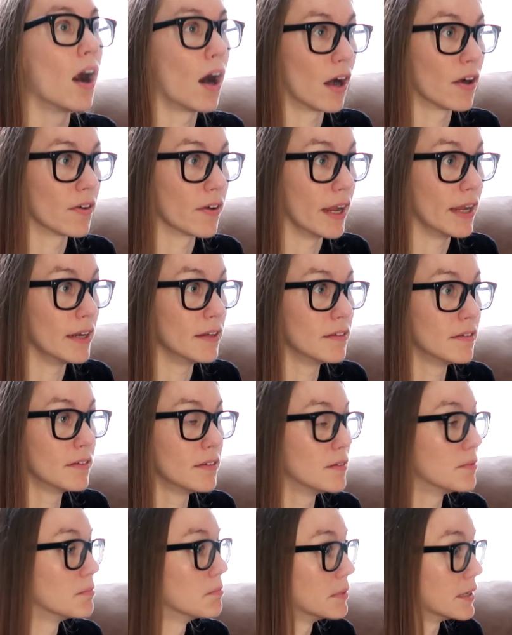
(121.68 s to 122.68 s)
All right,
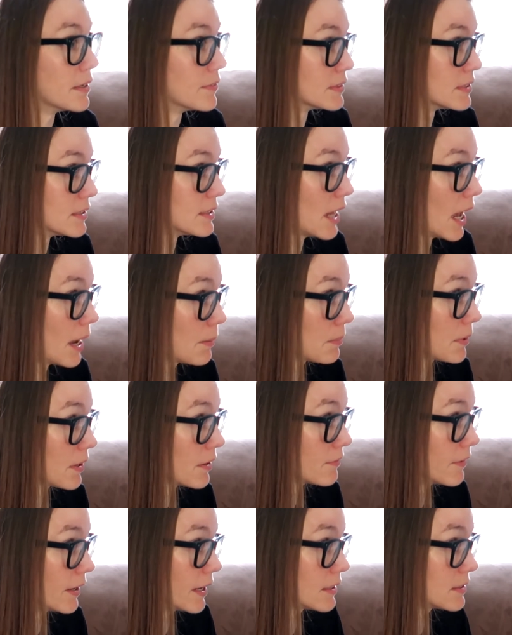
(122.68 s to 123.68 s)
but if it's not
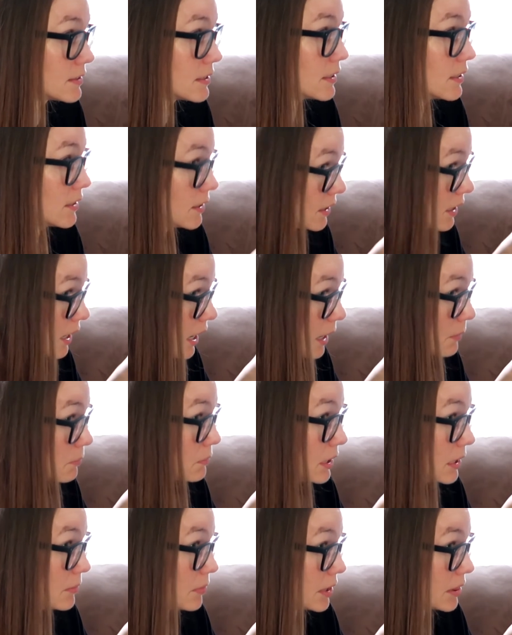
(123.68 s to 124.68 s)
perfect, I'm
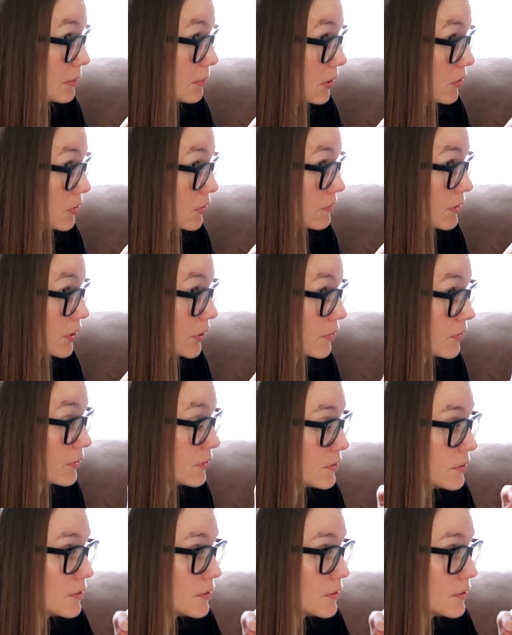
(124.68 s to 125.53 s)
blaming the both of you.